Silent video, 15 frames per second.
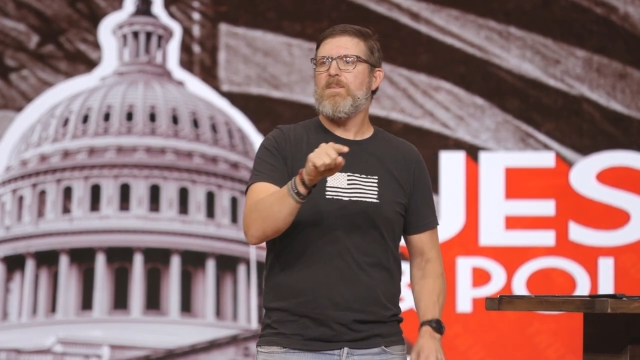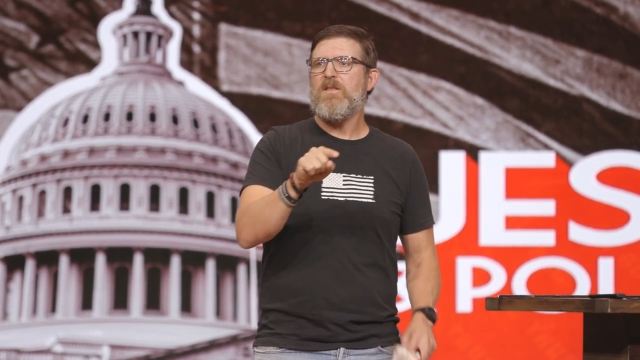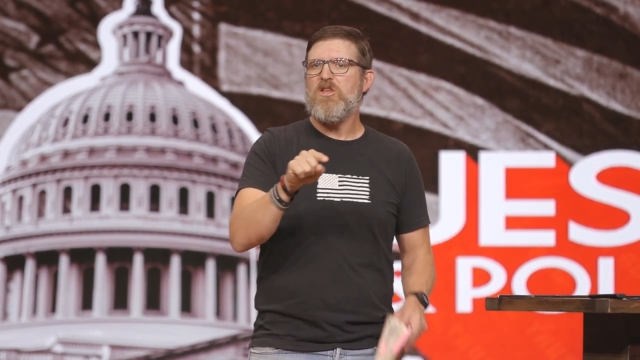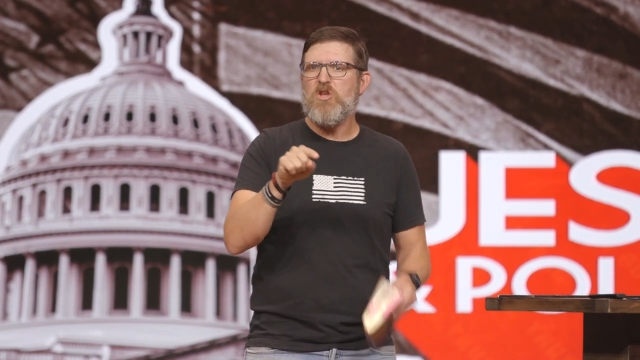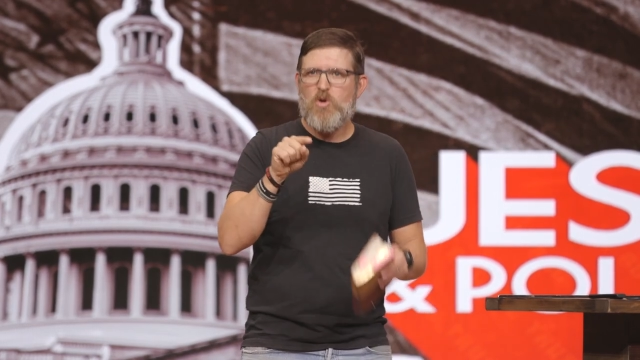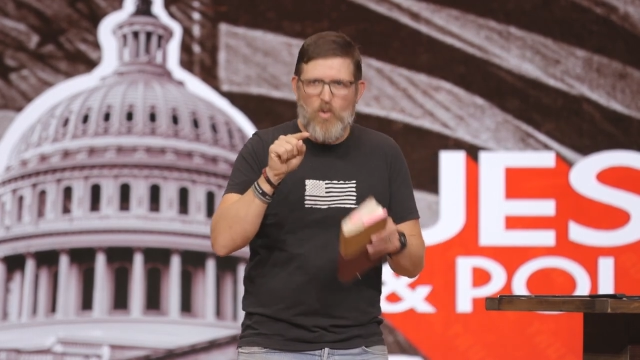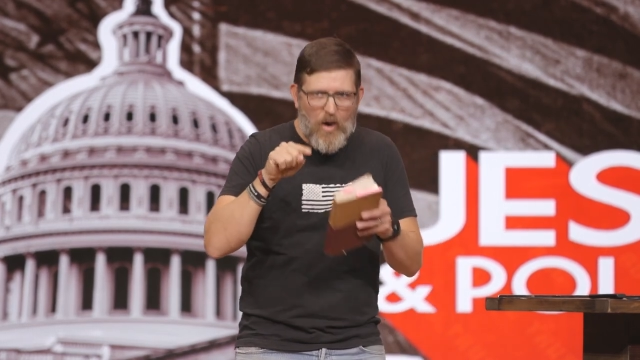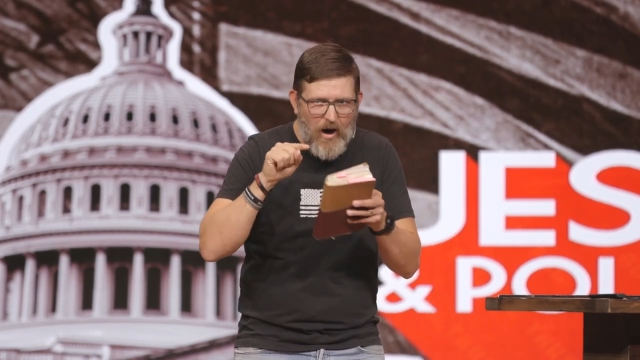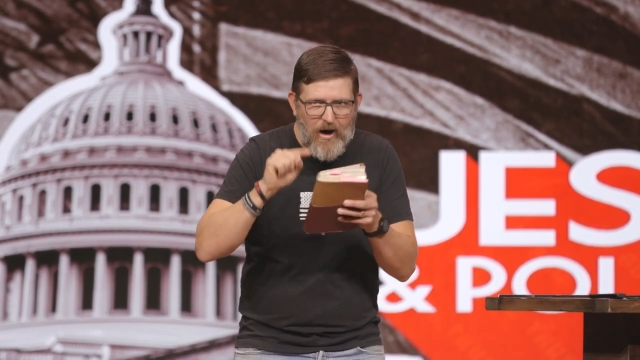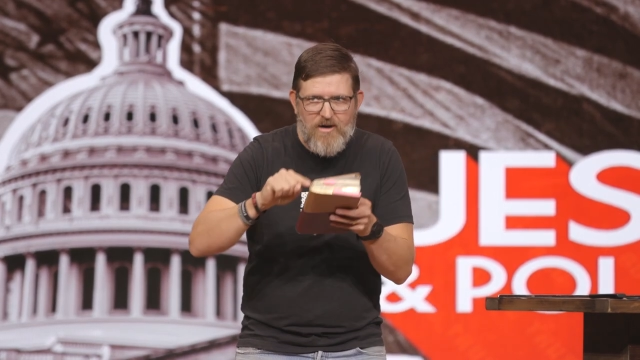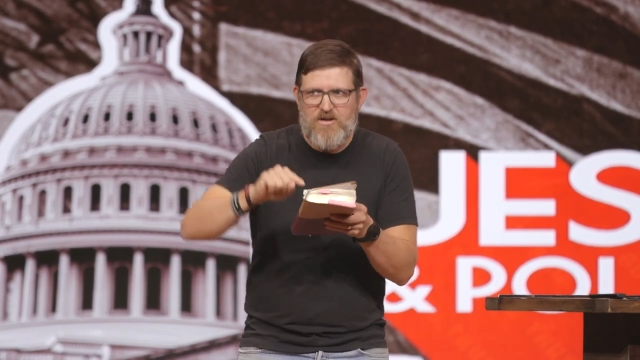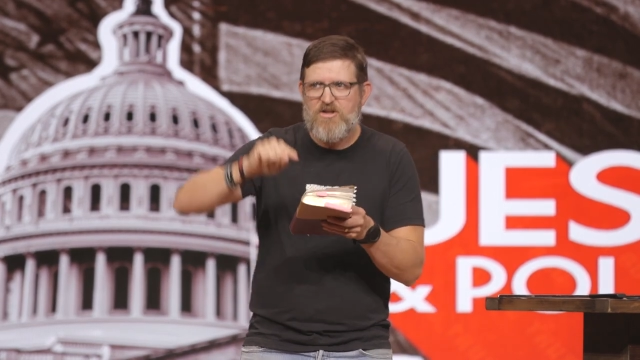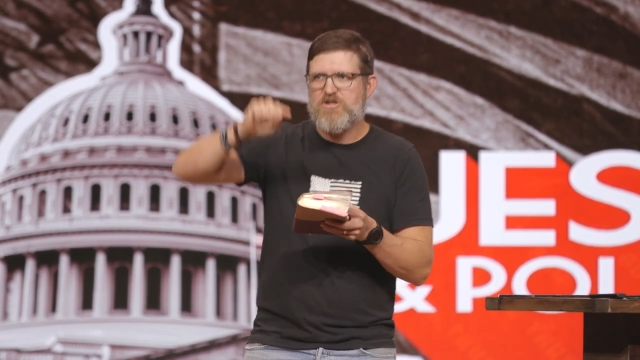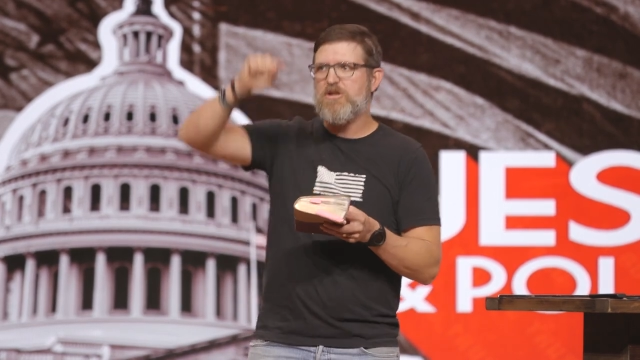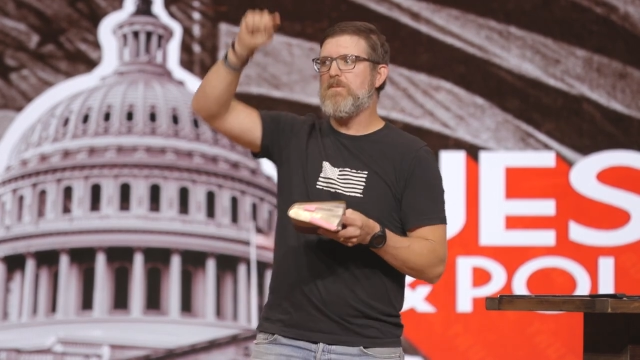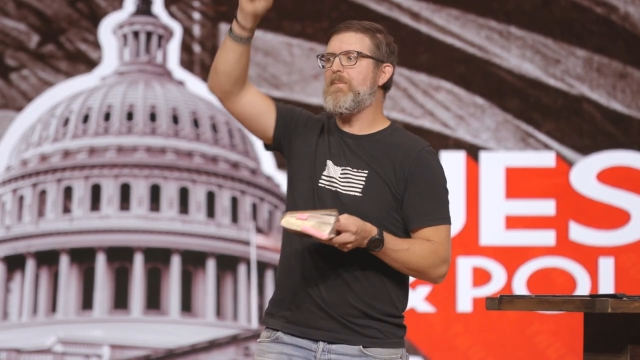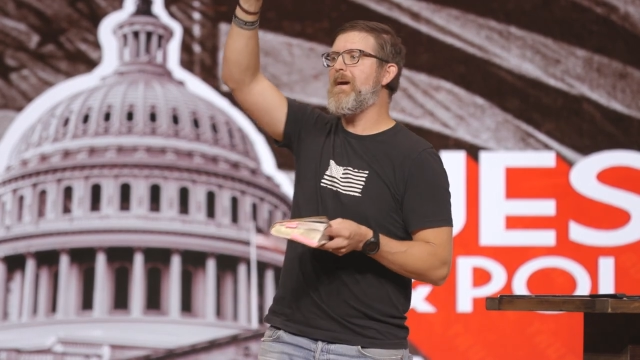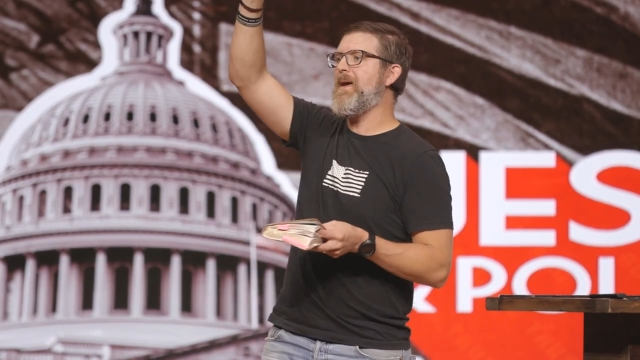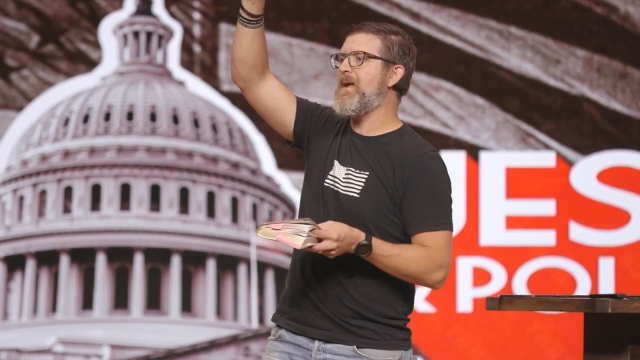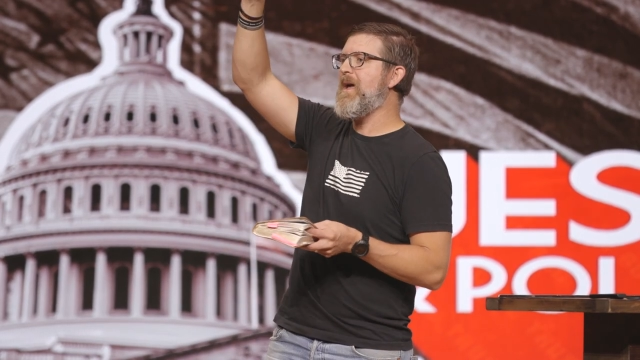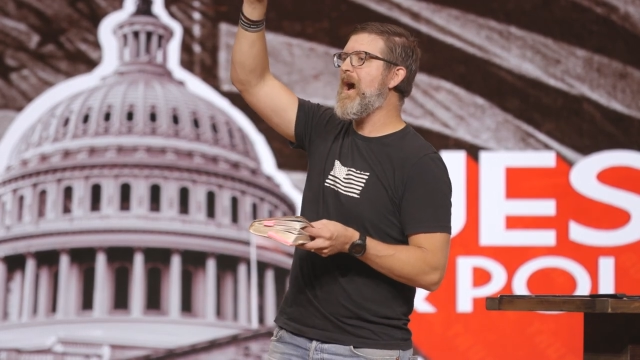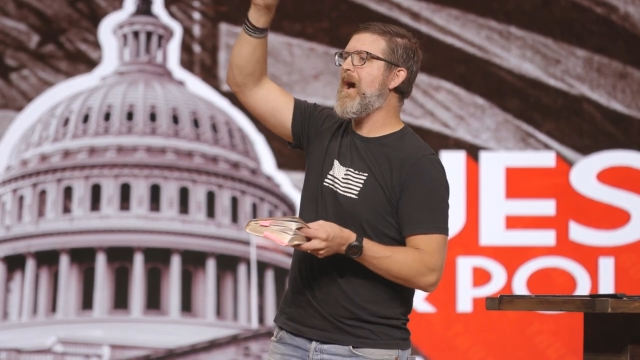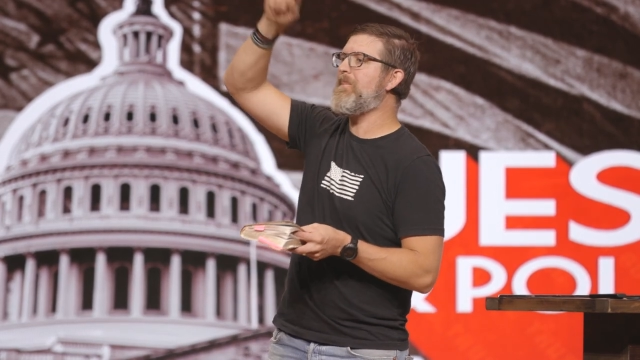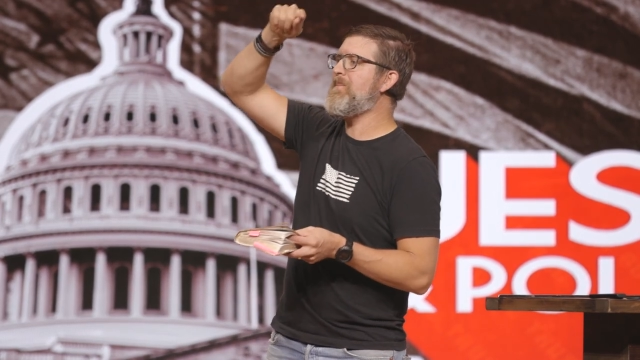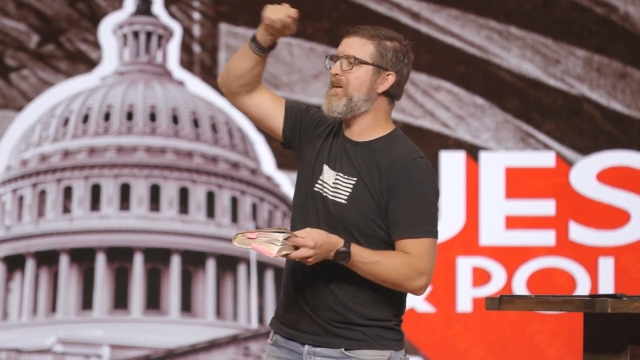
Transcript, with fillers: you are disobeying God